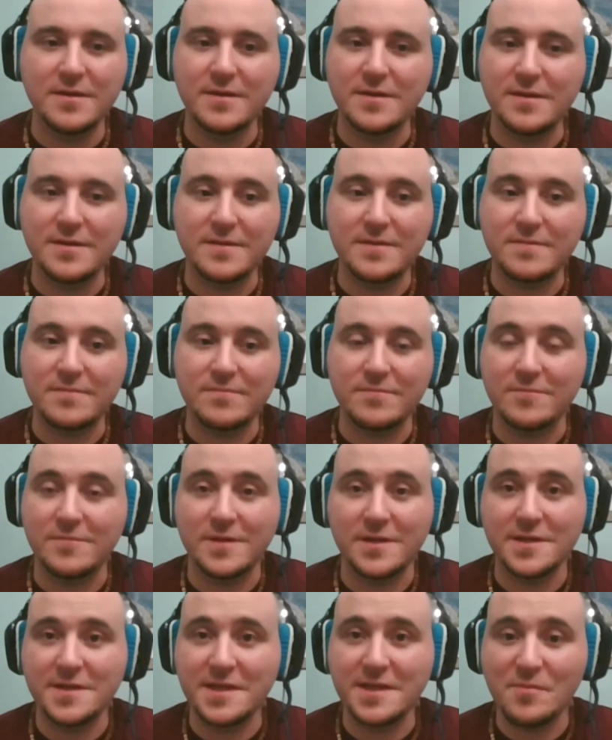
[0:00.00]
It's
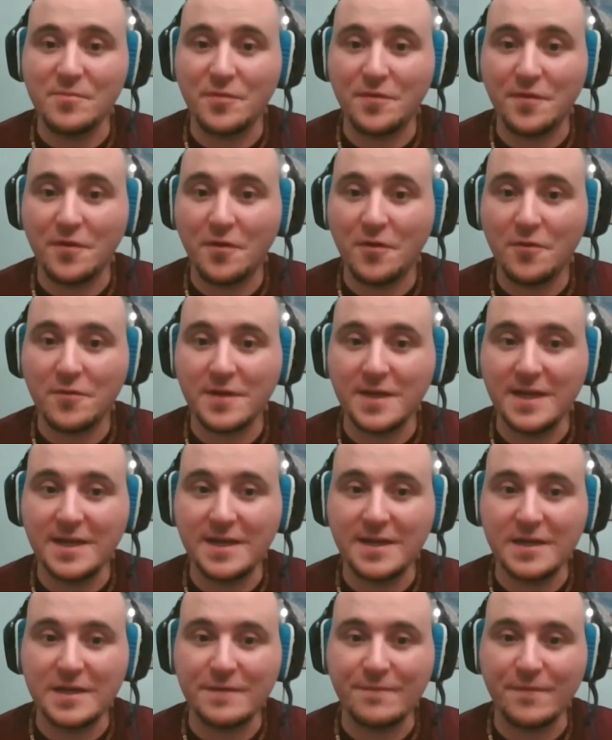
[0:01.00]
really simple. The whole
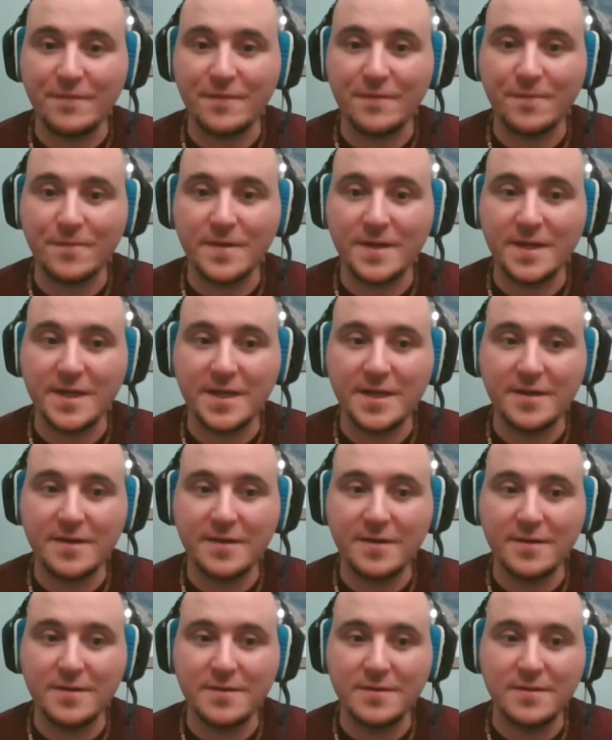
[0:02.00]
Gita is for free
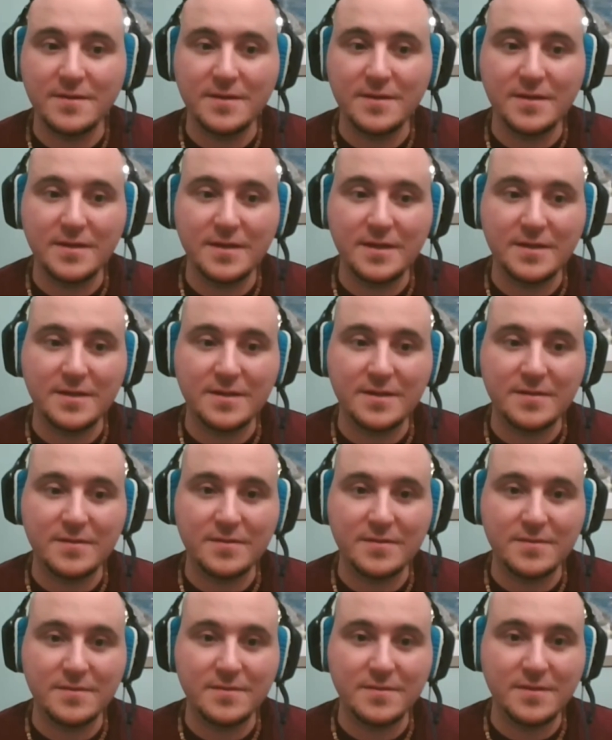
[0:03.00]
here.
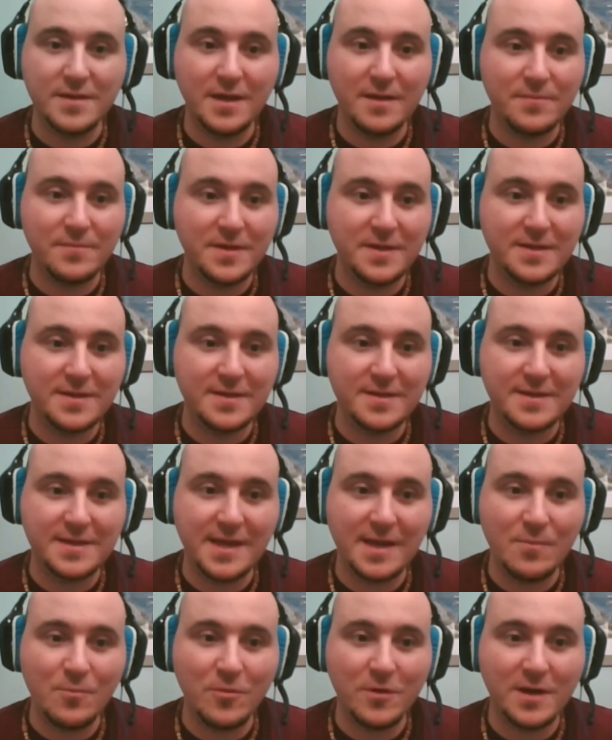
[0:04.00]
It's the
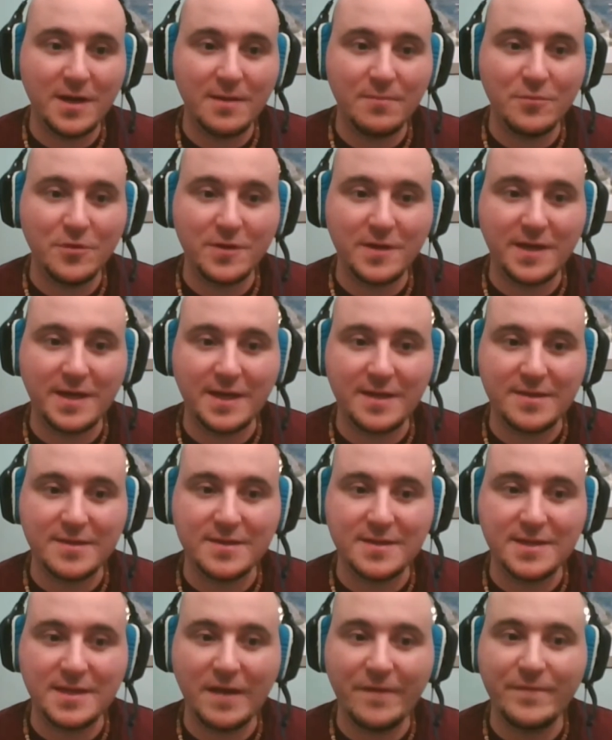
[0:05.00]
same one I'm looking at, the
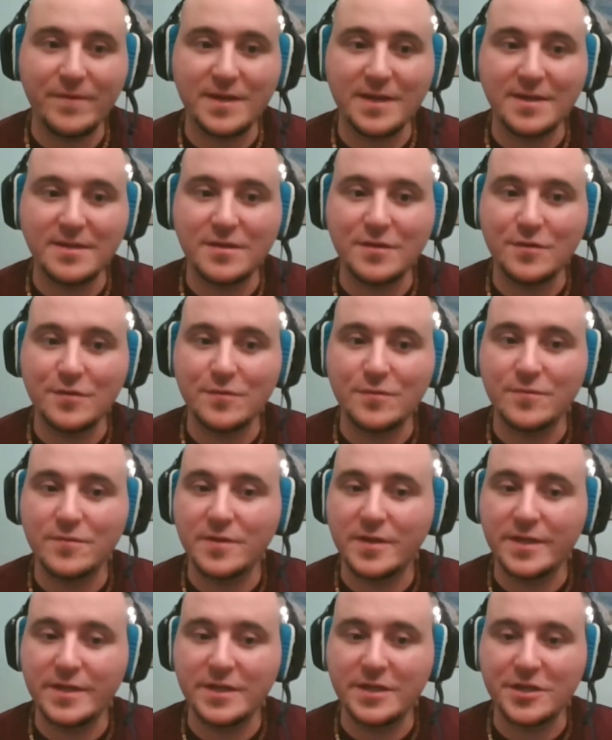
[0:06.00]
72
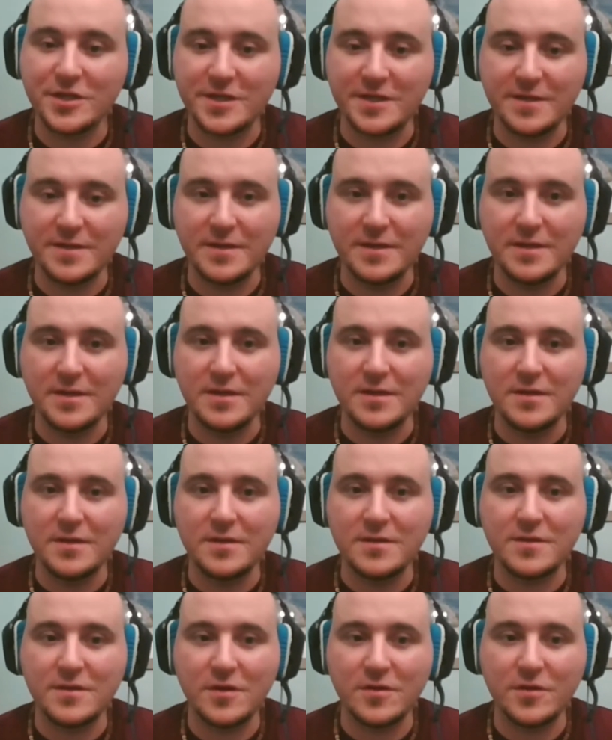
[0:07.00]
edition.
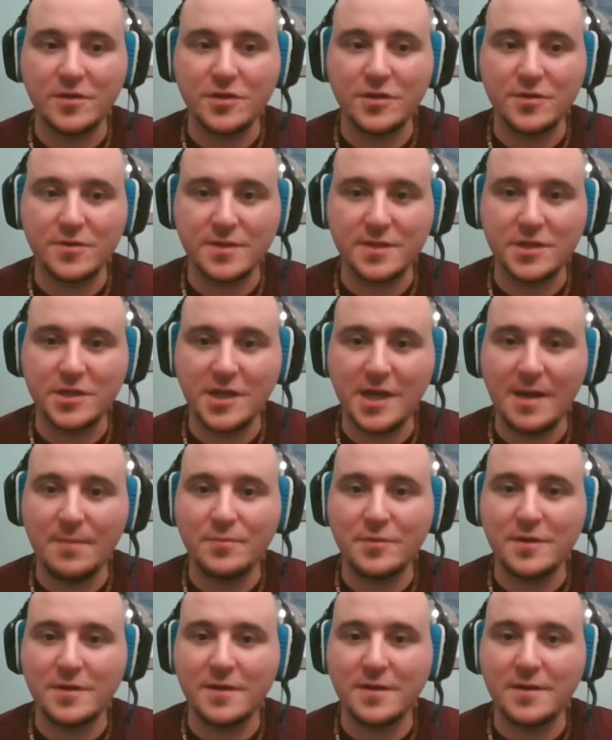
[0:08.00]
So you choose the
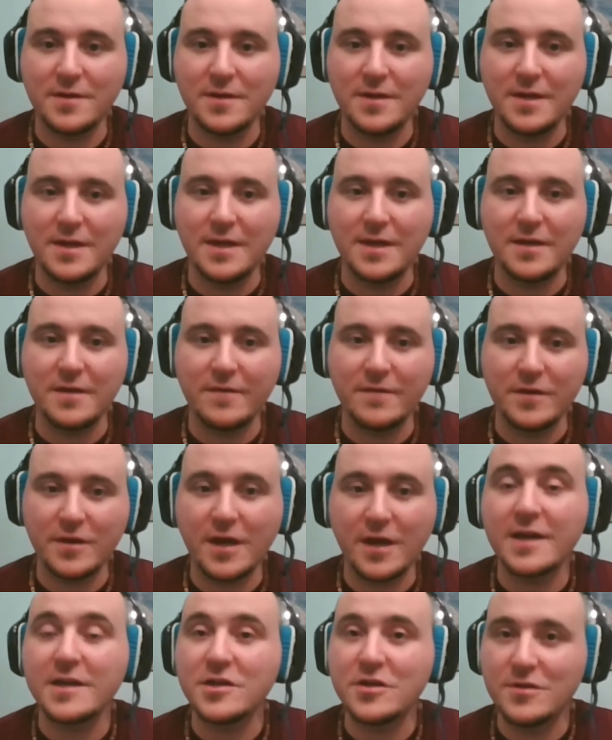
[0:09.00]
chapter. You
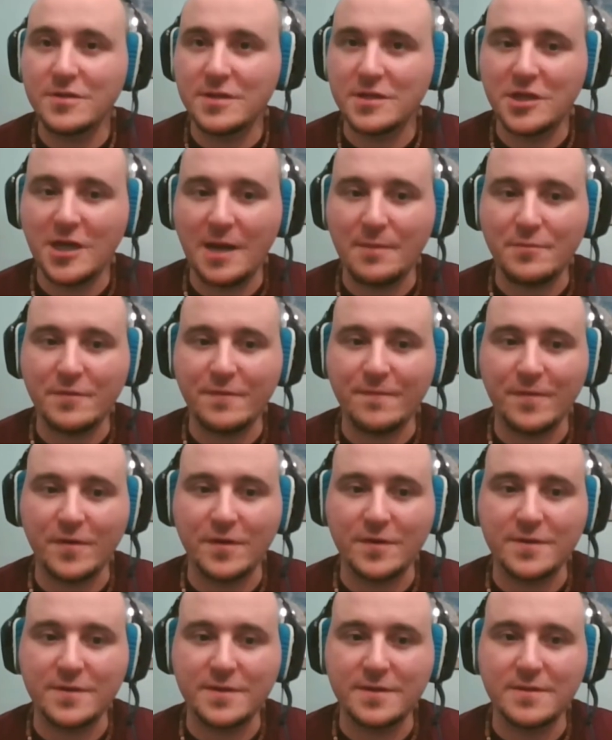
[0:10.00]
got to choose a chapter
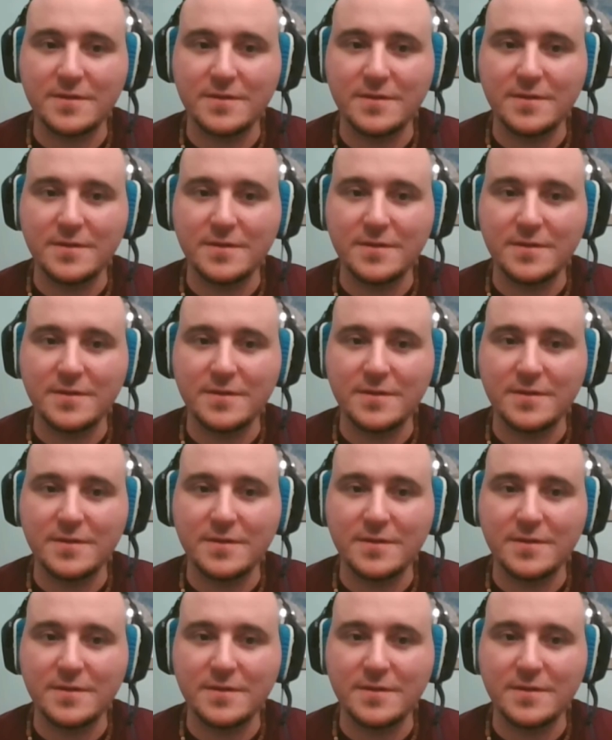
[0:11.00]
first,